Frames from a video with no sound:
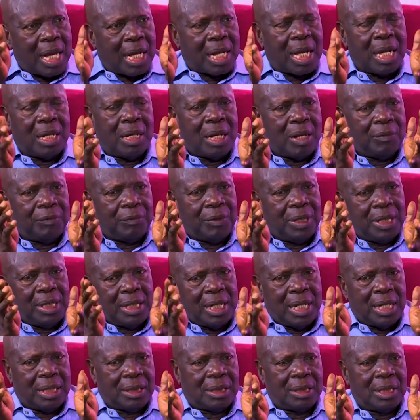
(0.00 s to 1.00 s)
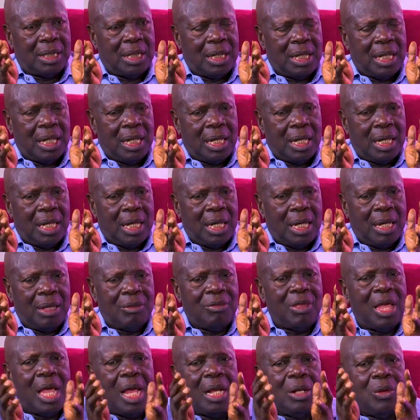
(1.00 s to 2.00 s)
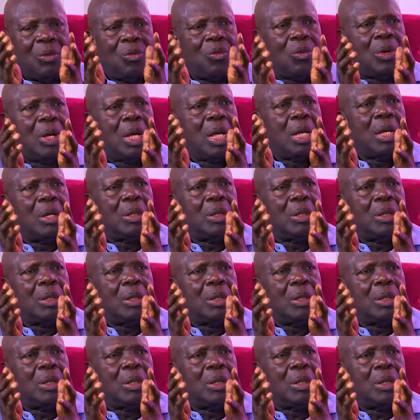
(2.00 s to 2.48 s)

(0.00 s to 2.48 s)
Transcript: that kind of leaders, then,